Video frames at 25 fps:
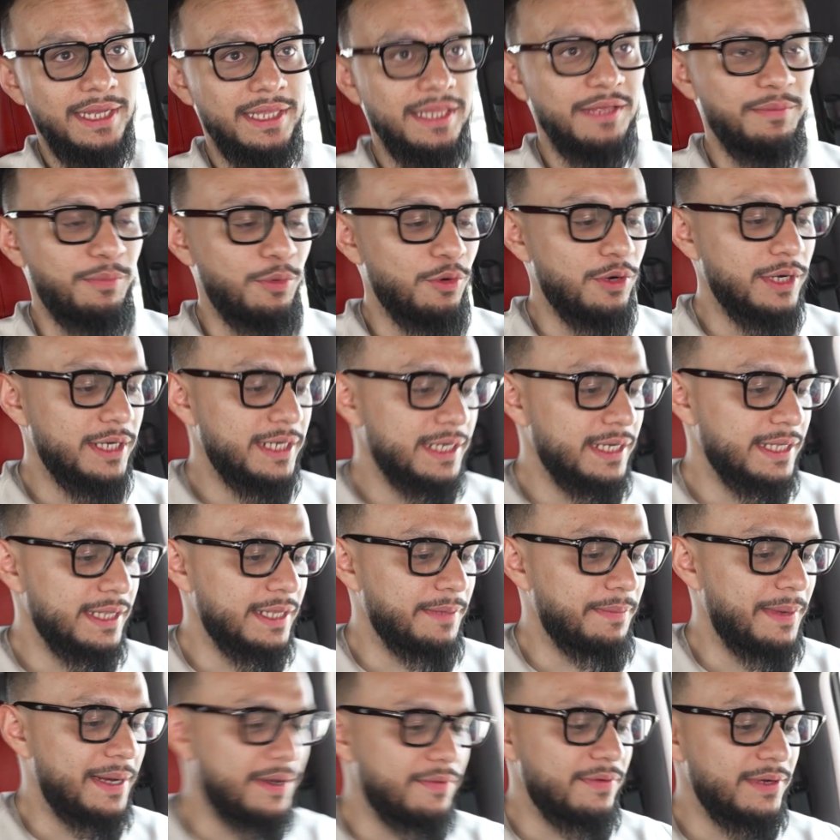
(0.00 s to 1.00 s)
And the
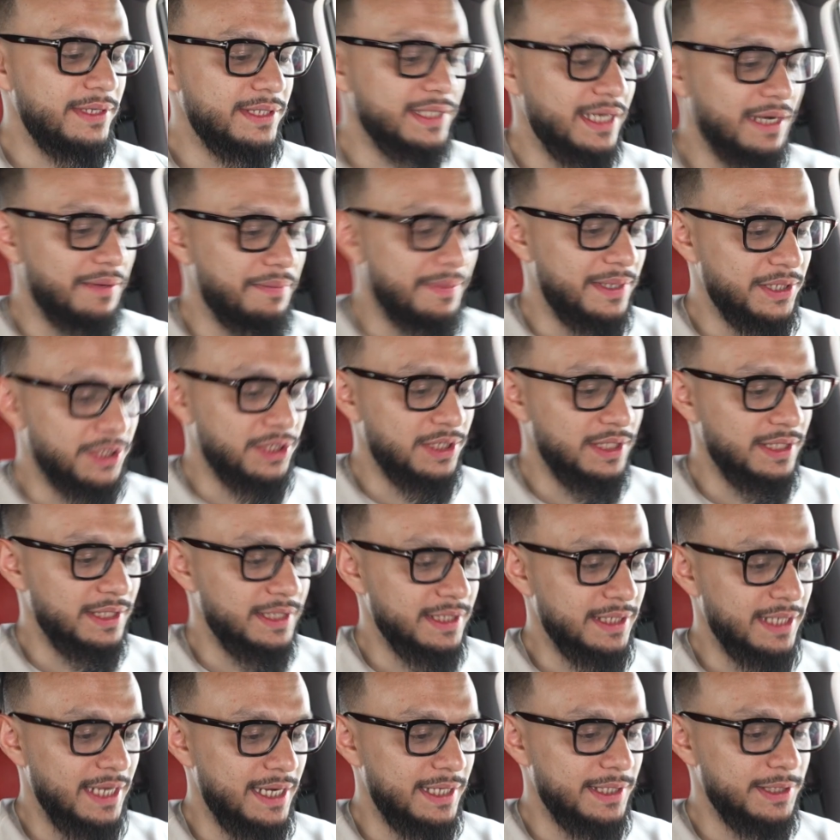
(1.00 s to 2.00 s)
main reason I'm mentioning
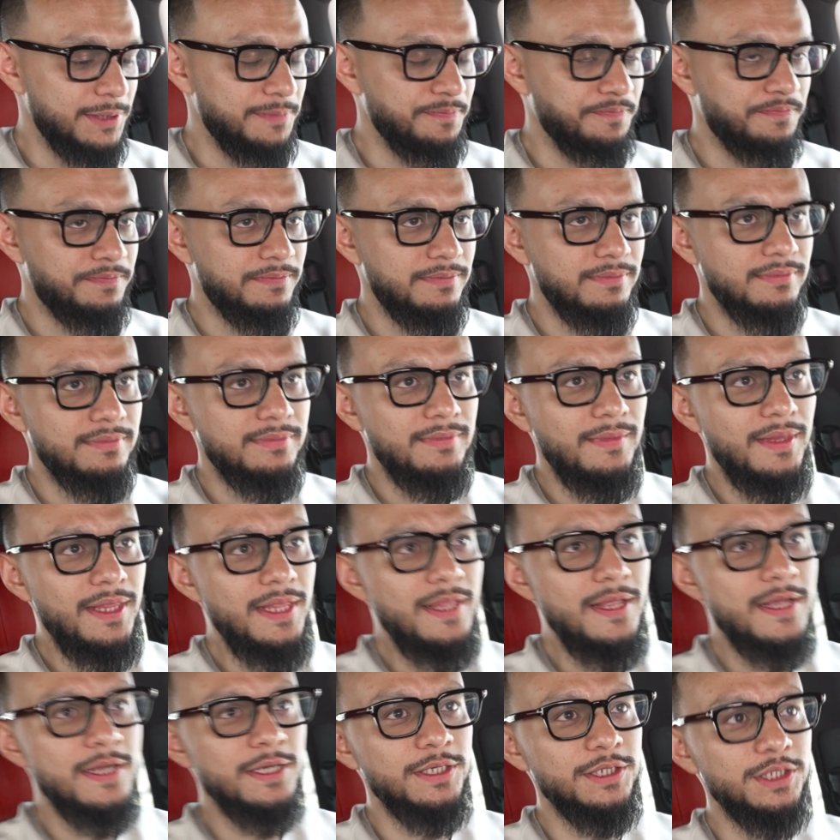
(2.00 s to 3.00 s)
this, guys,
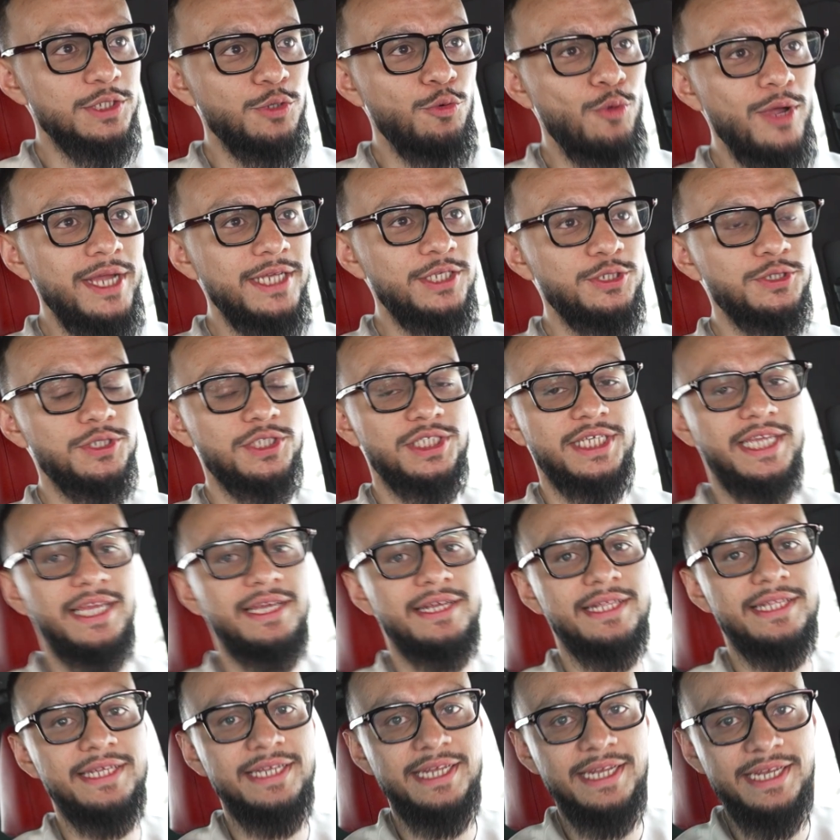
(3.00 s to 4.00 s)
because the way to
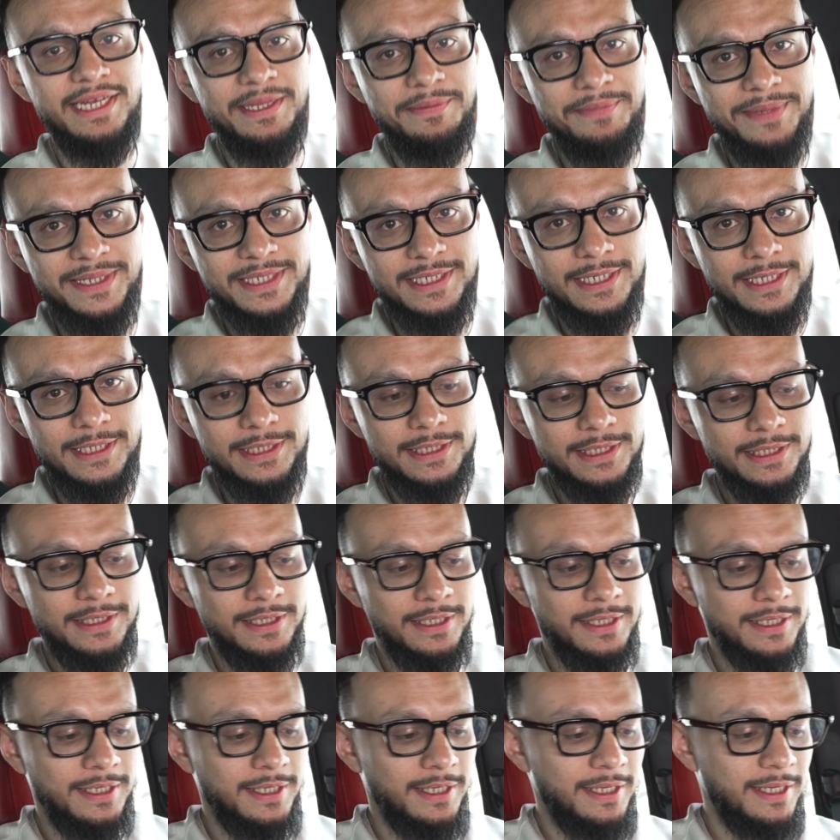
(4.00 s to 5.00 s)
scale in any business
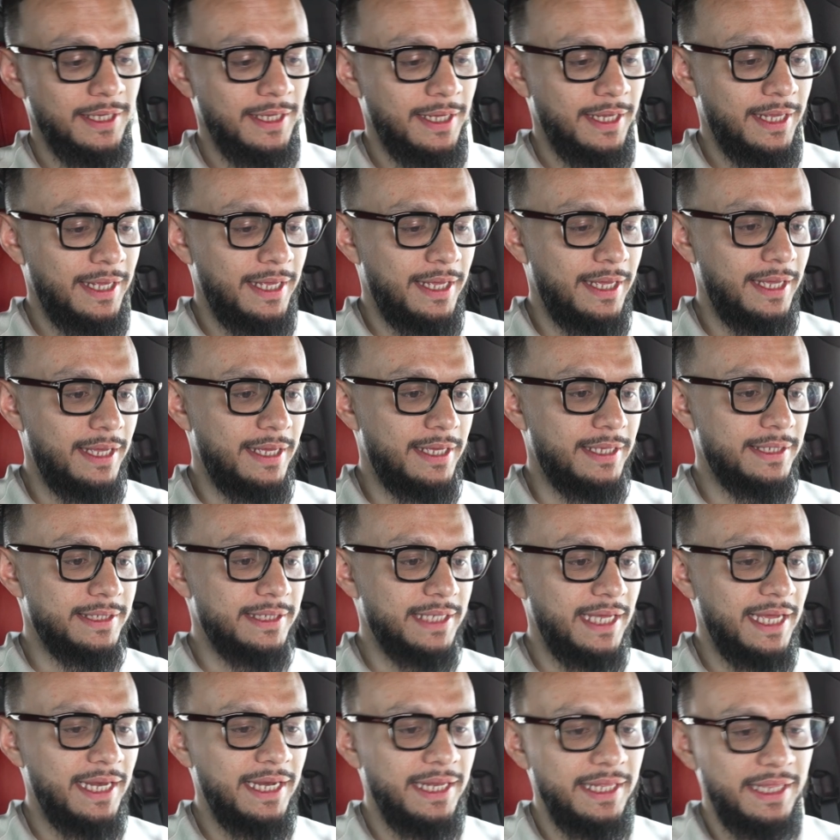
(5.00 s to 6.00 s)
is
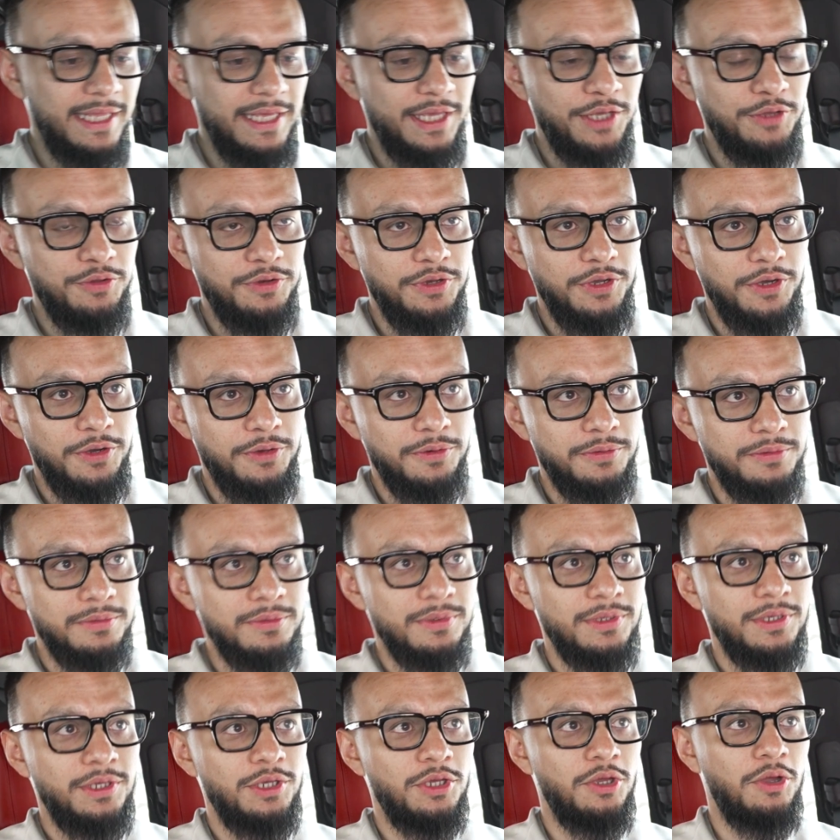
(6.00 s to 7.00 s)
anything
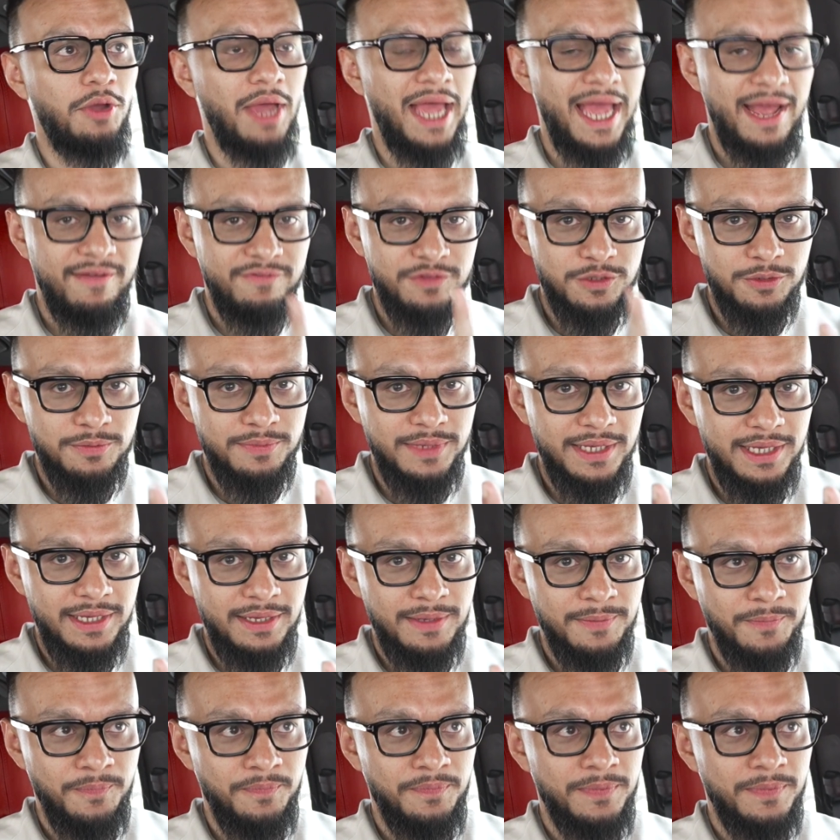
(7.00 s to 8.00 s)
you have to be